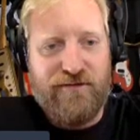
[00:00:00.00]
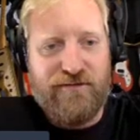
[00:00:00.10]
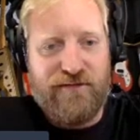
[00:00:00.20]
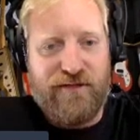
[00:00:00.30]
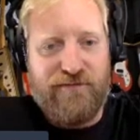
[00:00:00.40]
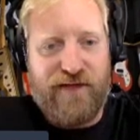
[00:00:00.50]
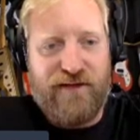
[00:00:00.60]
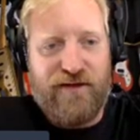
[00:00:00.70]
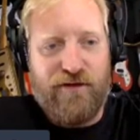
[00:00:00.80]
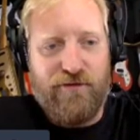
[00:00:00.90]
like if I had
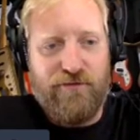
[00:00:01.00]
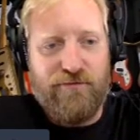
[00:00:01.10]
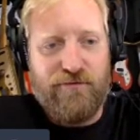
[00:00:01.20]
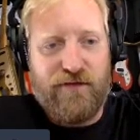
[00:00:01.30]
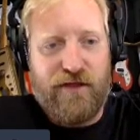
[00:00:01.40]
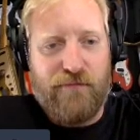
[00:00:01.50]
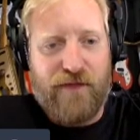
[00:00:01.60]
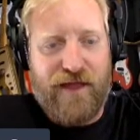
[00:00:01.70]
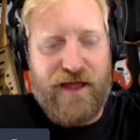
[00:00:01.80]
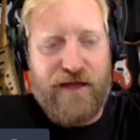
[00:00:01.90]
to get
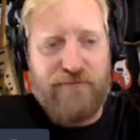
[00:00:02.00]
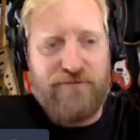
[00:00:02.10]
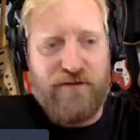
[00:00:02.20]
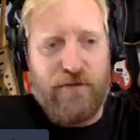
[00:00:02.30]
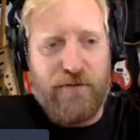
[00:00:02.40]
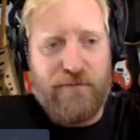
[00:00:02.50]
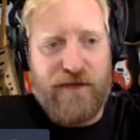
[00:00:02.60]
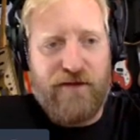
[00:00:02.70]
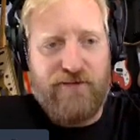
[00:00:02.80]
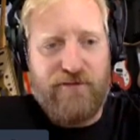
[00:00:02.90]
my amps and all my
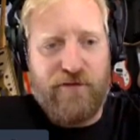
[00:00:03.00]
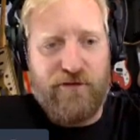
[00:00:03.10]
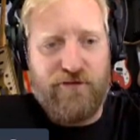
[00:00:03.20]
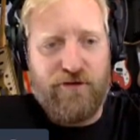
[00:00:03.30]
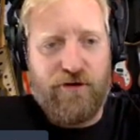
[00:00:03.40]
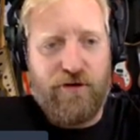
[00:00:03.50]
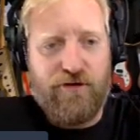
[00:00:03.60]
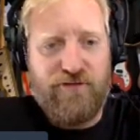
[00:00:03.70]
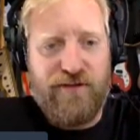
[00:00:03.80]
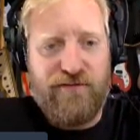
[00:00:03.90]
pedals and all the
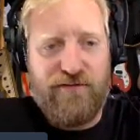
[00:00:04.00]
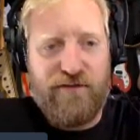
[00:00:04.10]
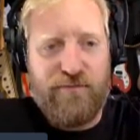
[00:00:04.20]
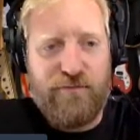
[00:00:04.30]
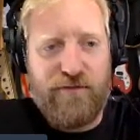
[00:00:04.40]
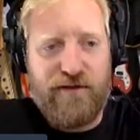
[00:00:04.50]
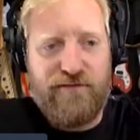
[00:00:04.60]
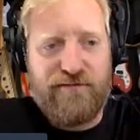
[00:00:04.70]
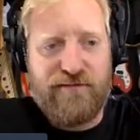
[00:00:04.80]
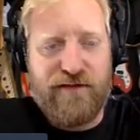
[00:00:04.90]
guitars and everything
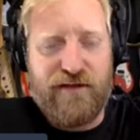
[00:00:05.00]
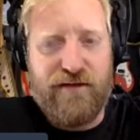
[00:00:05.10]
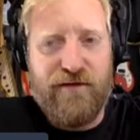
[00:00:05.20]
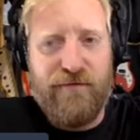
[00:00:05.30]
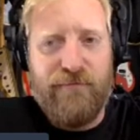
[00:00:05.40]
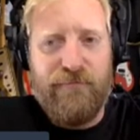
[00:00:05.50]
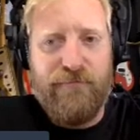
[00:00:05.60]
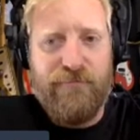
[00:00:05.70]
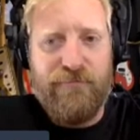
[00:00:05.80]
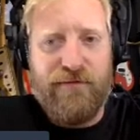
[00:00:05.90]
replaced, like
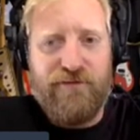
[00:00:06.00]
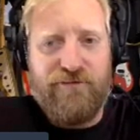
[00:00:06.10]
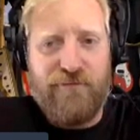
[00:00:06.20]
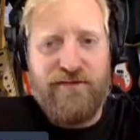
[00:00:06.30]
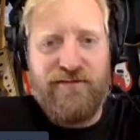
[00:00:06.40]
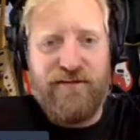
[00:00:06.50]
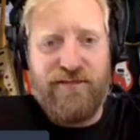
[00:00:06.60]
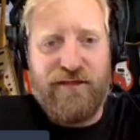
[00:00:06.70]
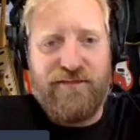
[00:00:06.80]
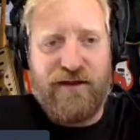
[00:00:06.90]
it's amazing to
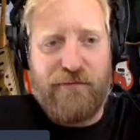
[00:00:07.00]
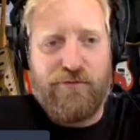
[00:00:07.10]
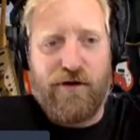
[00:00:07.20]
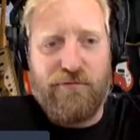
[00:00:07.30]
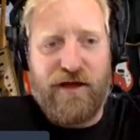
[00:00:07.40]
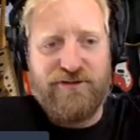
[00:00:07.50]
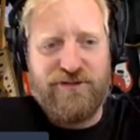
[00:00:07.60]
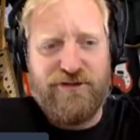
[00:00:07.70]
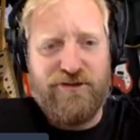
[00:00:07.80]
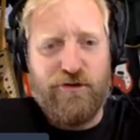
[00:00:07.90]
think that I probably
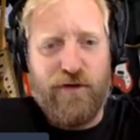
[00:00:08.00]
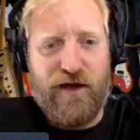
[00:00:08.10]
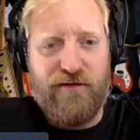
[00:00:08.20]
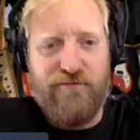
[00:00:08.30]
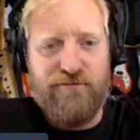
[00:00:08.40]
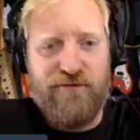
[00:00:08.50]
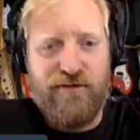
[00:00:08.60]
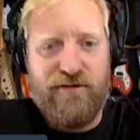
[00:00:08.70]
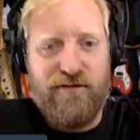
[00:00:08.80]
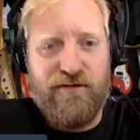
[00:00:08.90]
actually do have
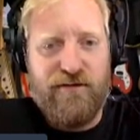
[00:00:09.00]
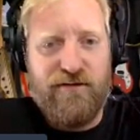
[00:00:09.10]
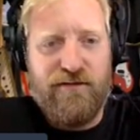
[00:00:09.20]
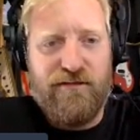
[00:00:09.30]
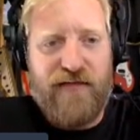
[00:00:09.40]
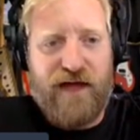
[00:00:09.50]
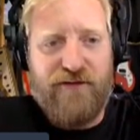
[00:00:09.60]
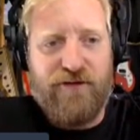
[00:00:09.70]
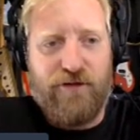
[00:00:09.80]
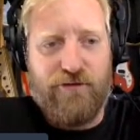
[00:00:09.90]

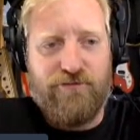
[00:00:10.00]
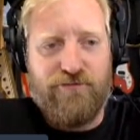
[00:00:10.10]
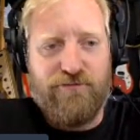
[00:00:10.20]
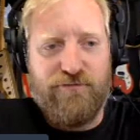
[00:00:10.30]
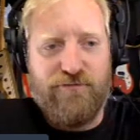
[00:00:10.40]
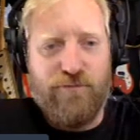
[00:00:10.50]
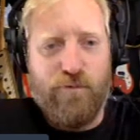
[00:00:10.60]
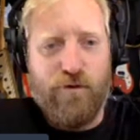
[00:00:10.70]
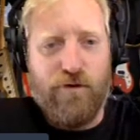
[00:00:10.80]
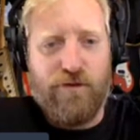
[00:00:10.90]
that dollar's
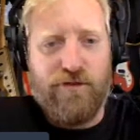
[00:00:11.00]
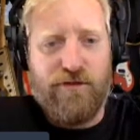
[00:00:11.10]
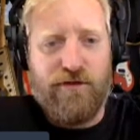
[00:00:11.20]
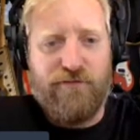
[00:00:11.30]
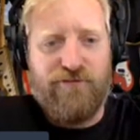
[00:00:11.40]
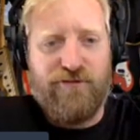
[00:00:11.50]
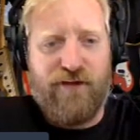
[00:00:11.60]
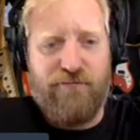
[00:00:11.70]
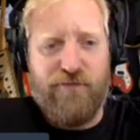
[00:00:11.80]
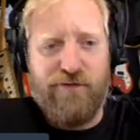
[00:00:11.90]
worth of
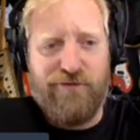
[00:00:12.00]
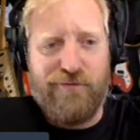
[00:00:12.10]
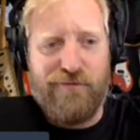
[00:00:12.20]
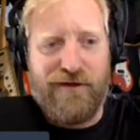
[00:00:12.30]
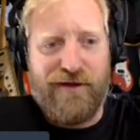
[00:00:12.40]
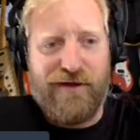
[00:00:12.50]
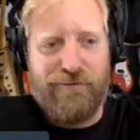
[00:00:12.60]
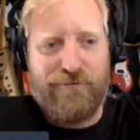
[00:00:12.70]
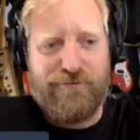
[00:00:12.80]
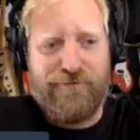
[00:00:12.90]
stuff built up in my
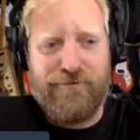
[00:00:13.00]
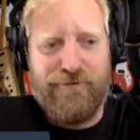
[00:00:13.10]
house.